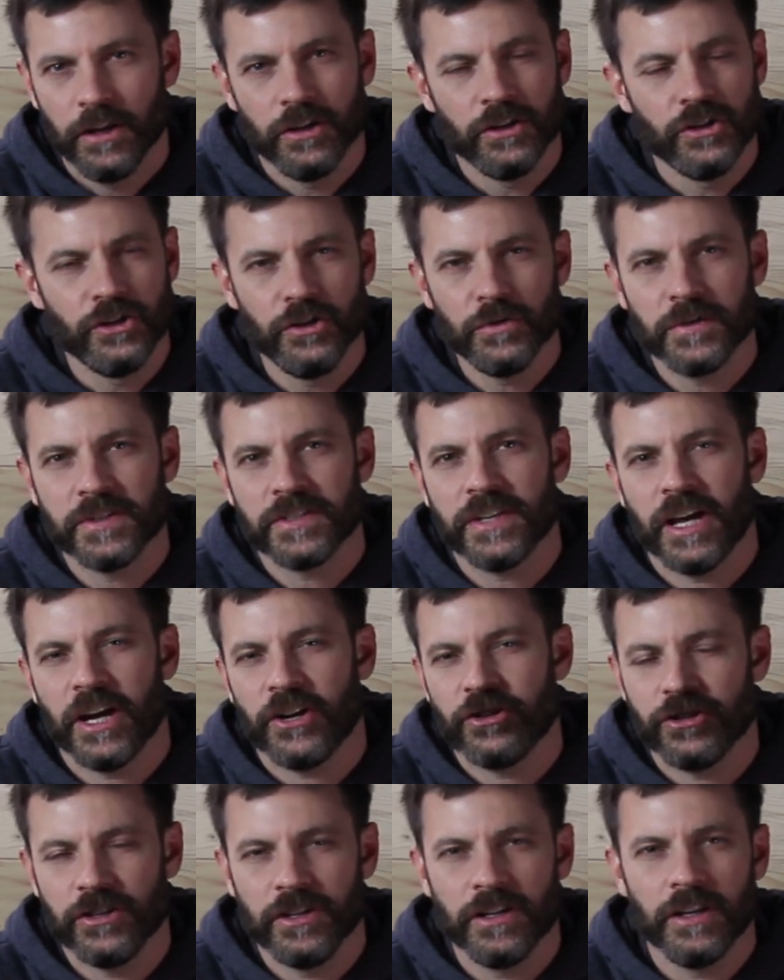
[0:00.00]
do a
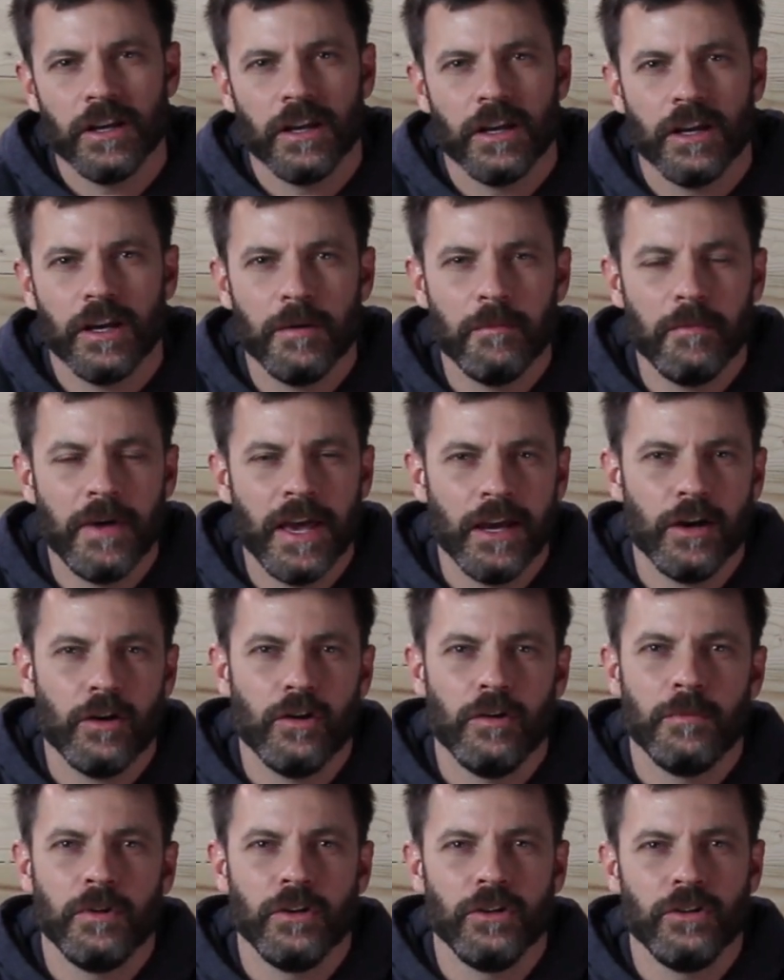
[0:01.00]
section, come back
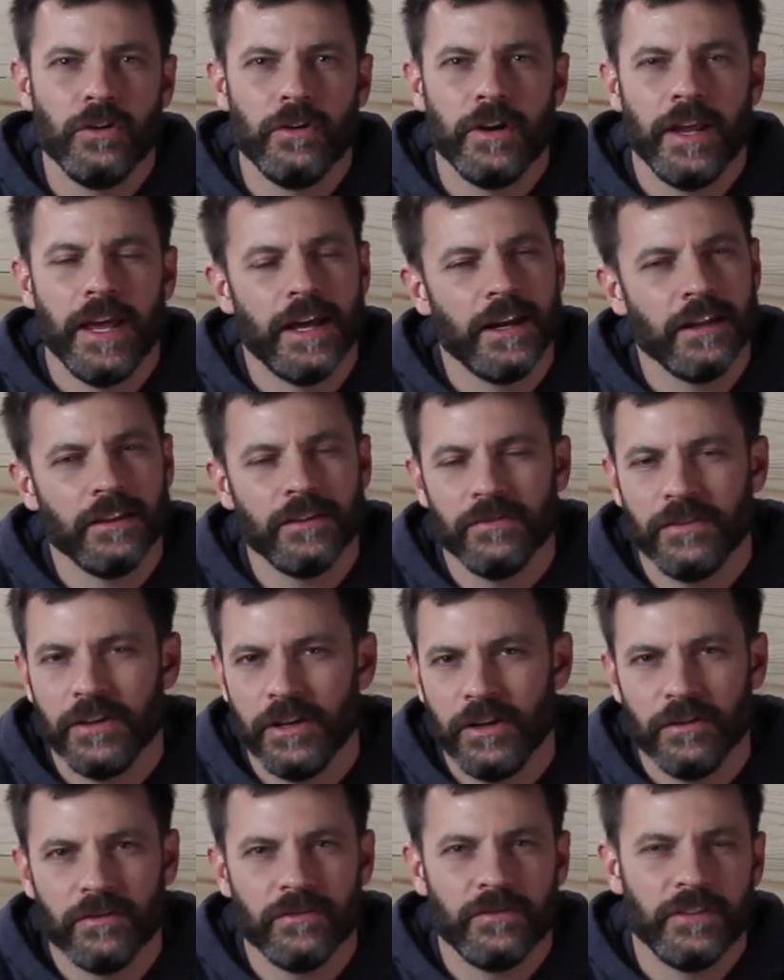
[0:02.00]
home and go to edit the
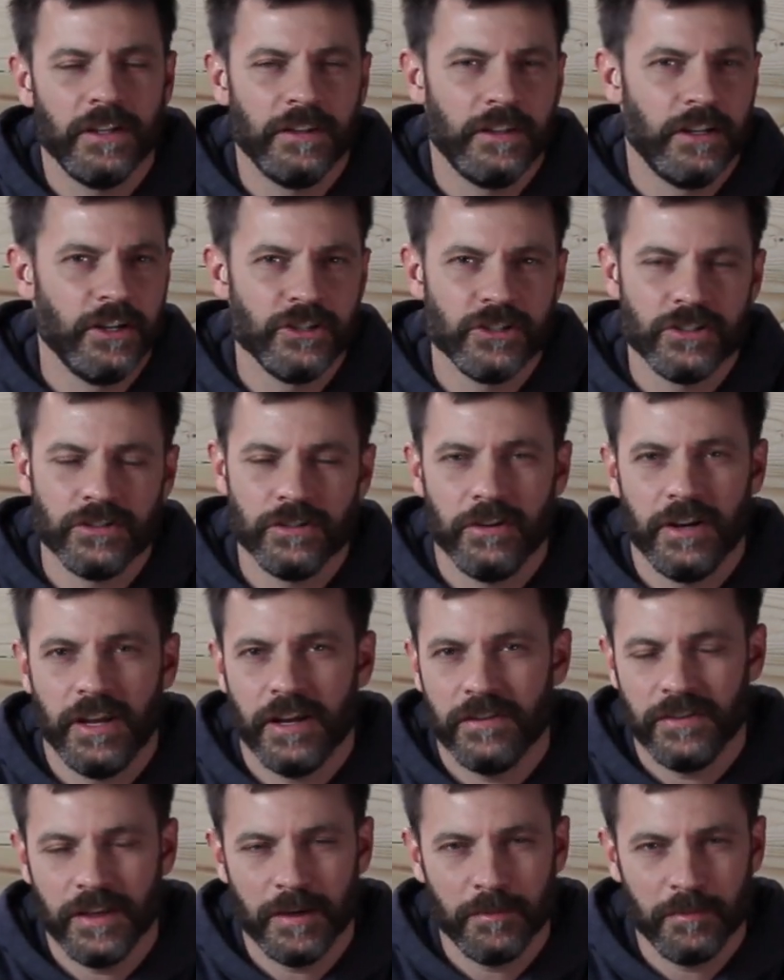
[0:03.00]
video and find that I just don't
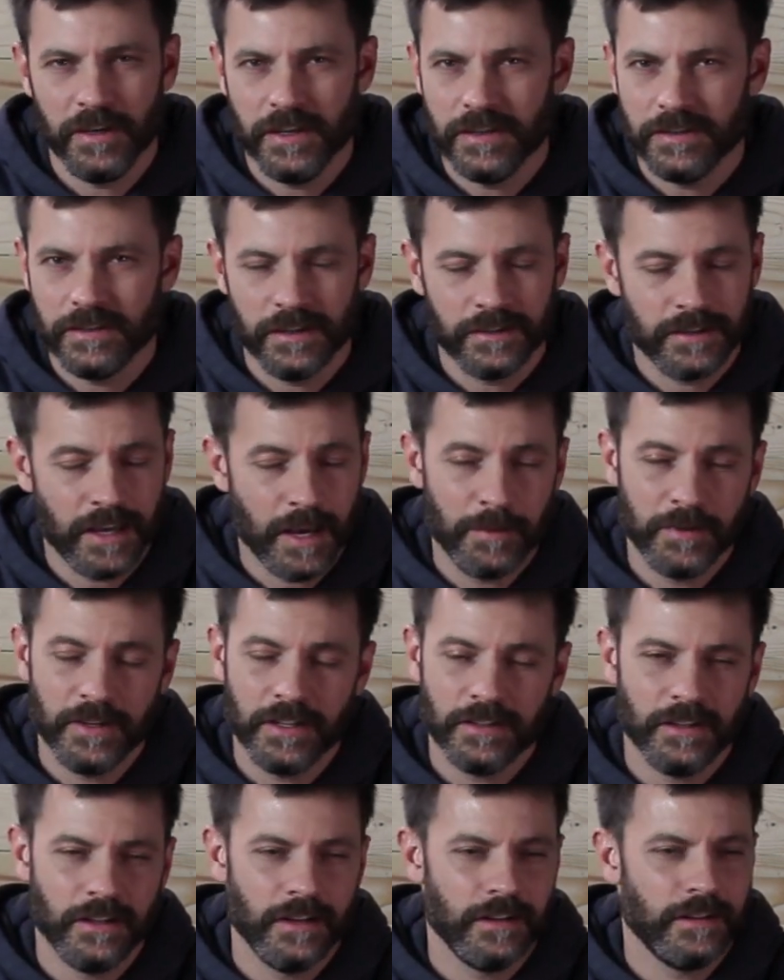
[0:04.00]
have that piece. It's happened
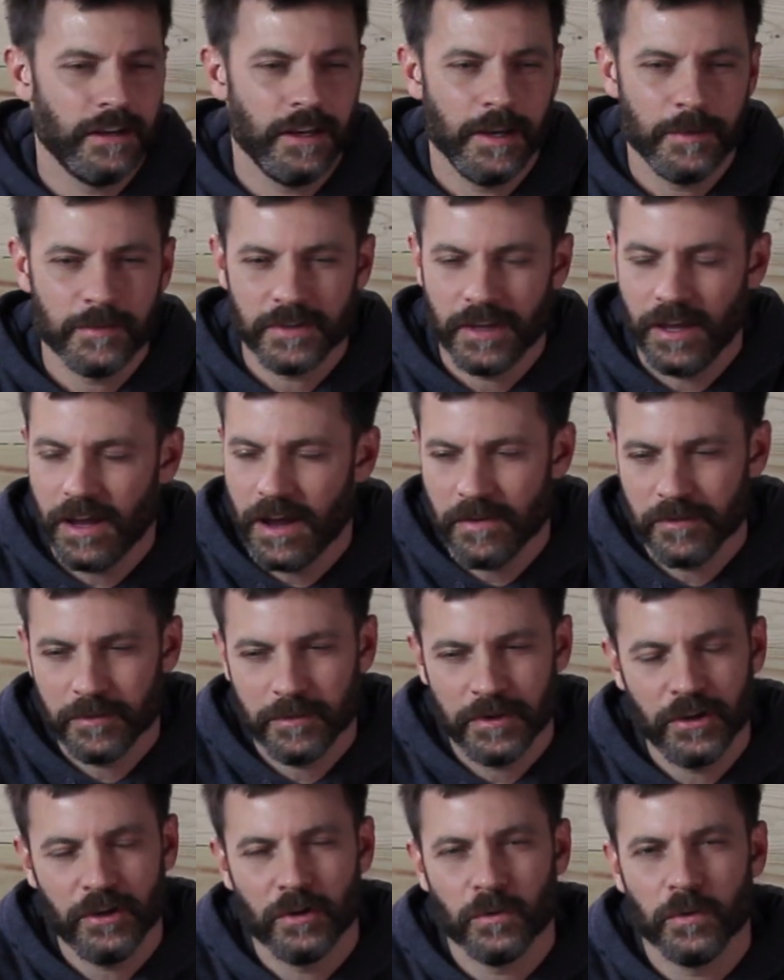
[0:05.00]
a ton of times.
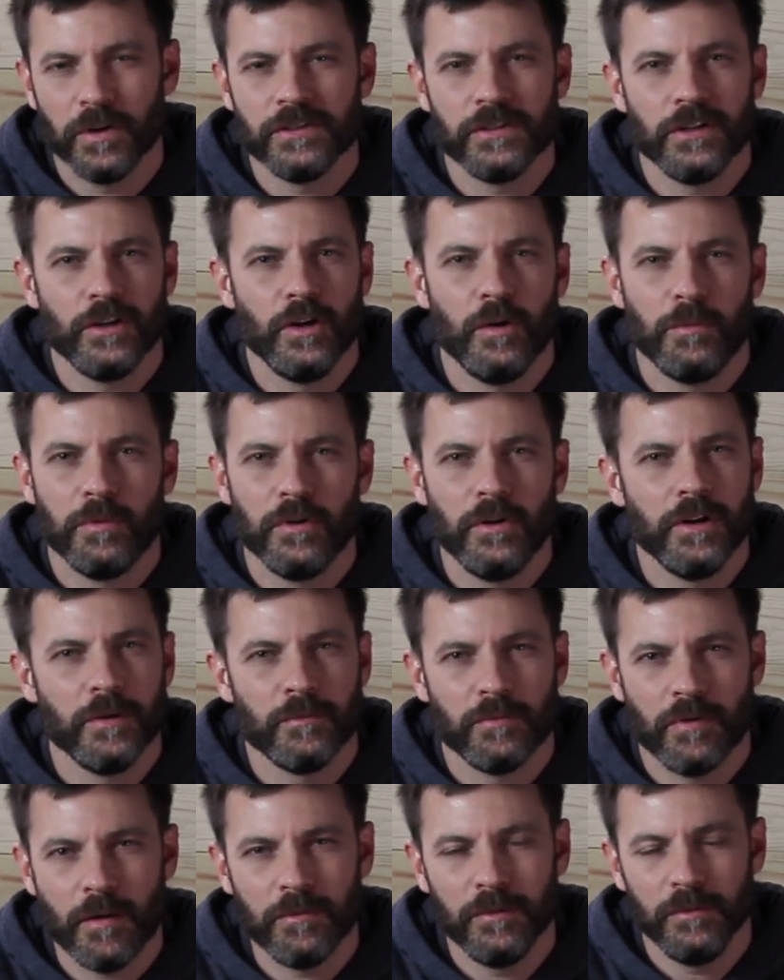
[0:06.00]
Everybody who runs a GoPro
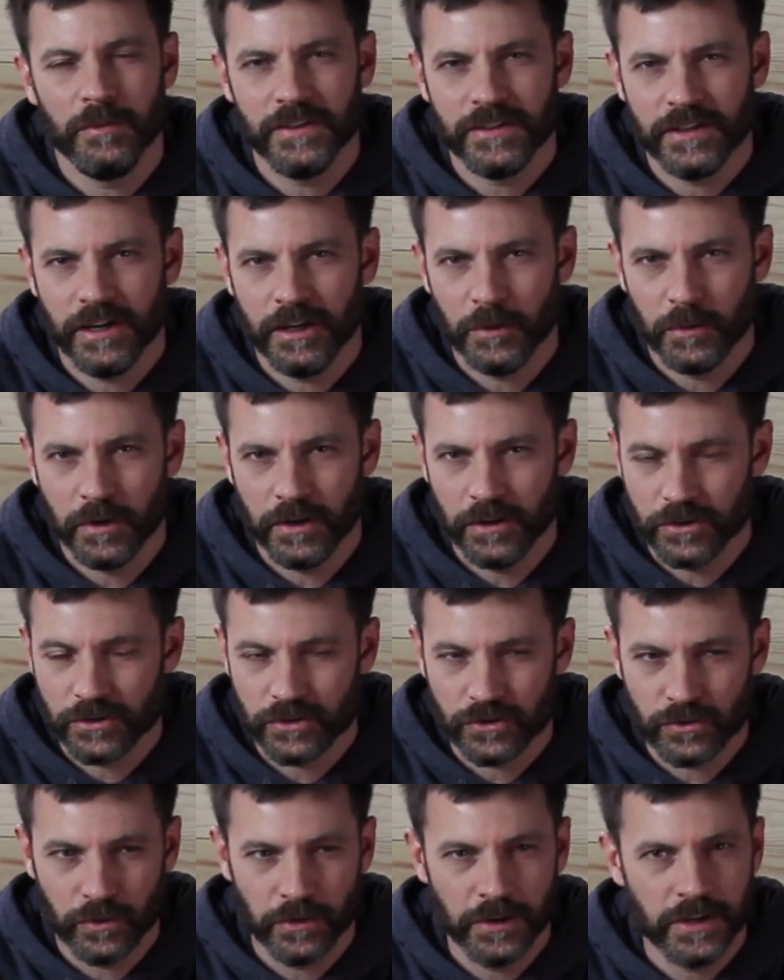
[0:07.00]
can probably tell you one of those
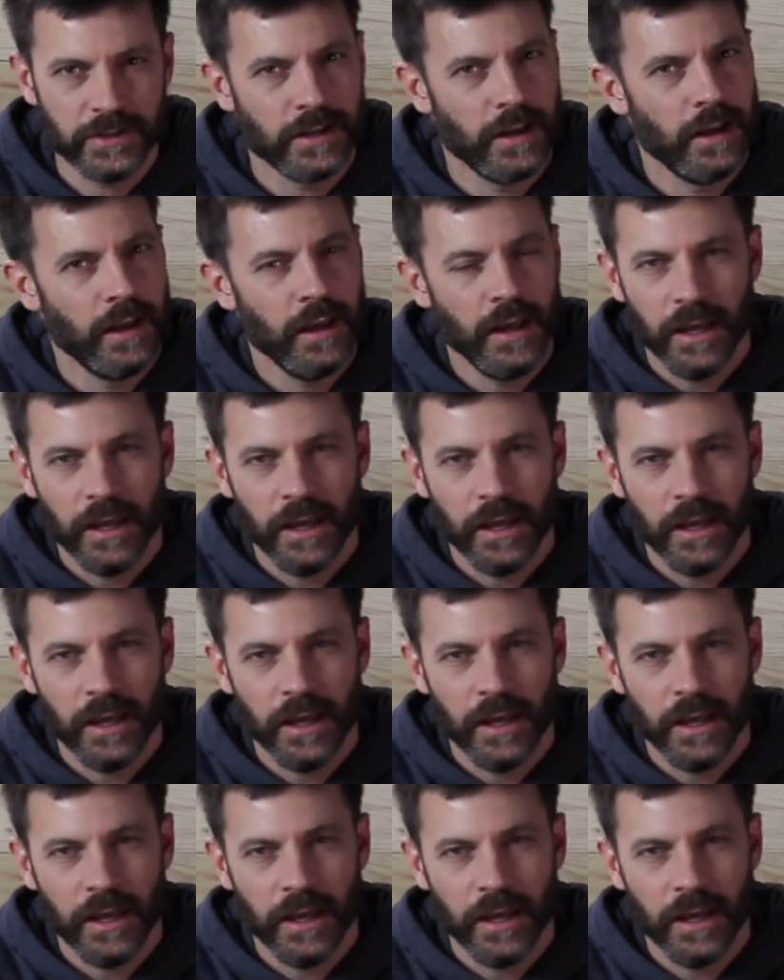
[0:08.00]
stories.